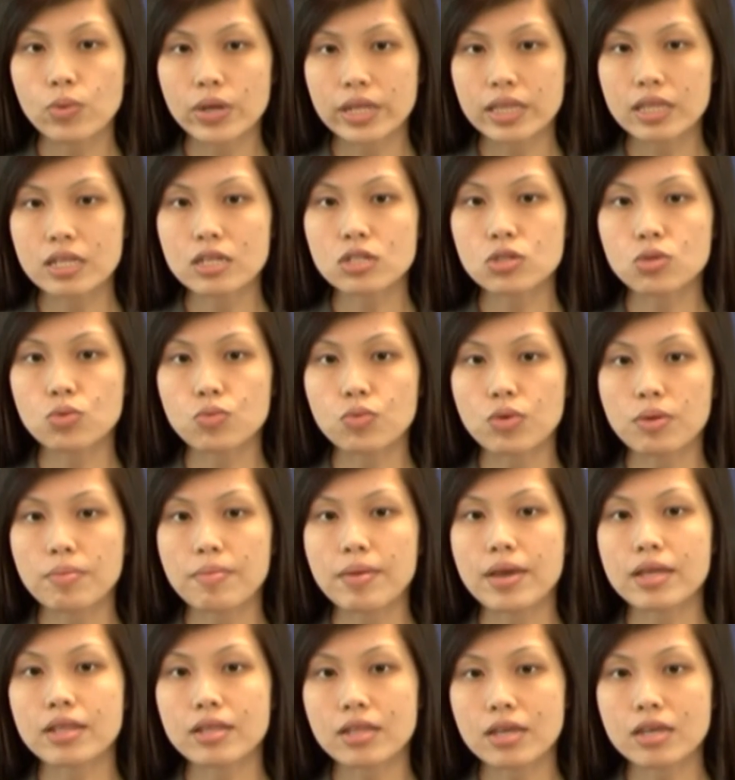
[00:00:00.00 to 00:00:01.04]
weakness to
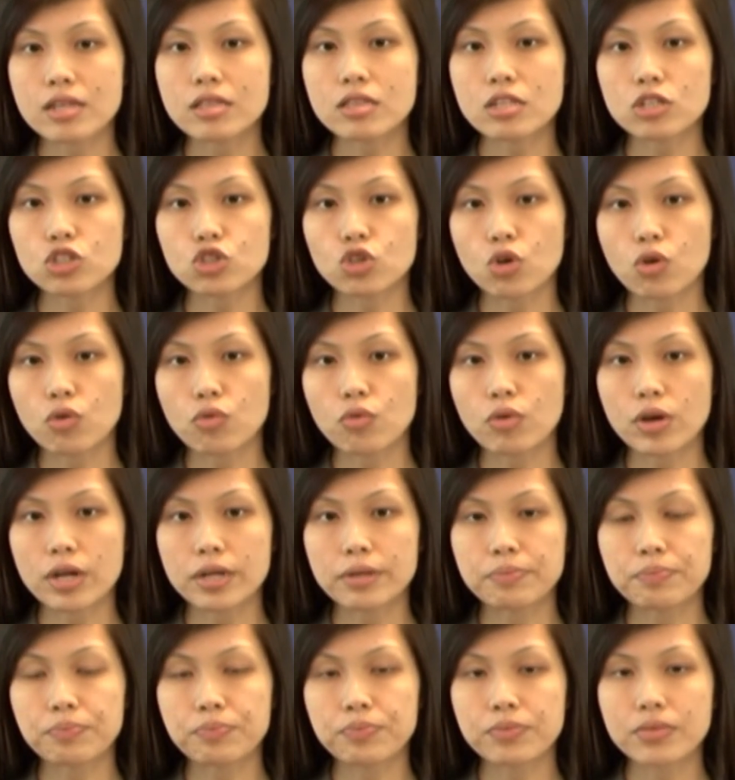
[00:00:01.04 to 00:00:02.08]
remain in the short run.
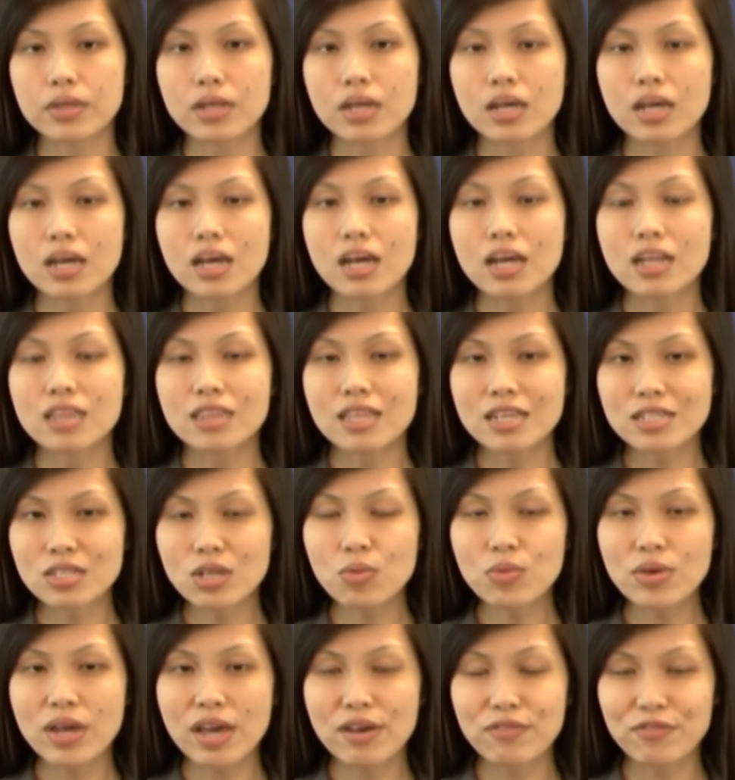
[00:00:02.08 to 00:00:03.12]
That's
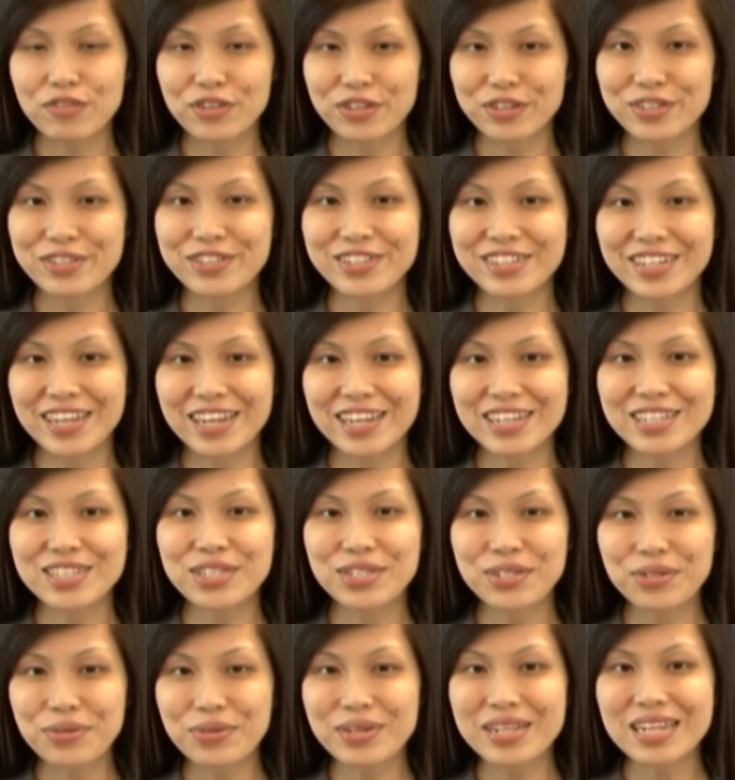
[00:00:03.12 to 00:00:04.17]
all we have for you today.
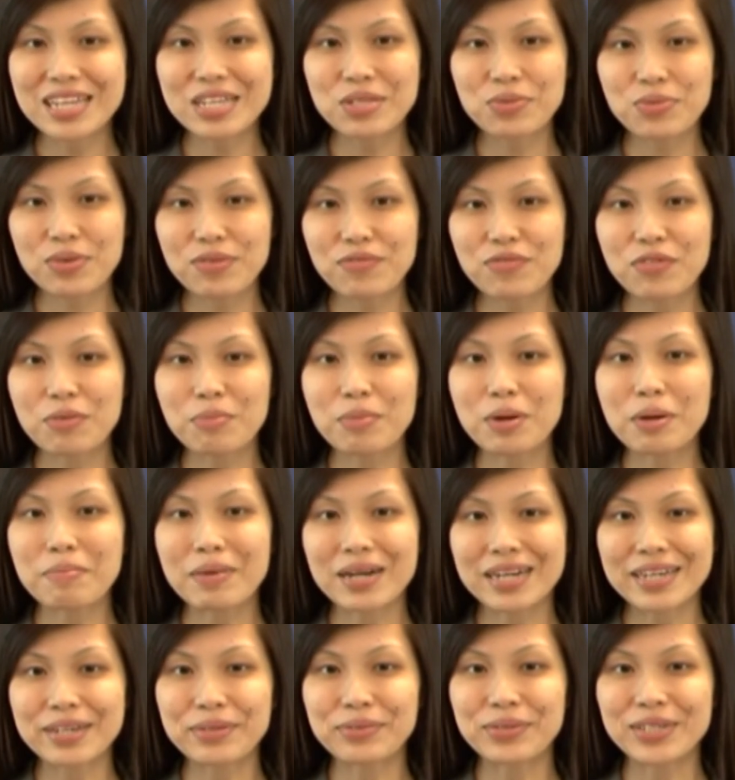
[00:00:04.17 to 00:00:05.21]
Tune in next week for more
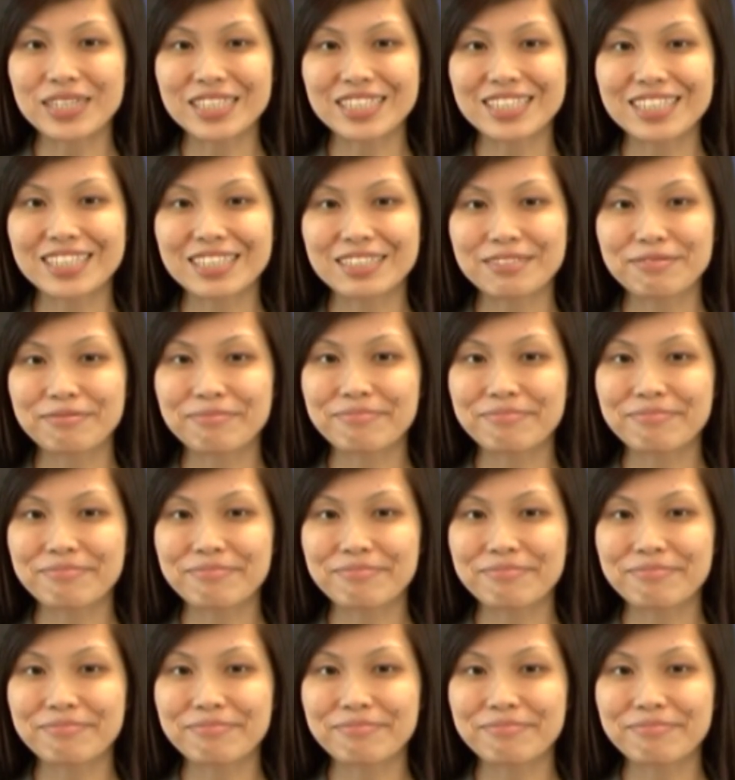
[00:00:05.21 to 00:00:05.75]
Market Watch.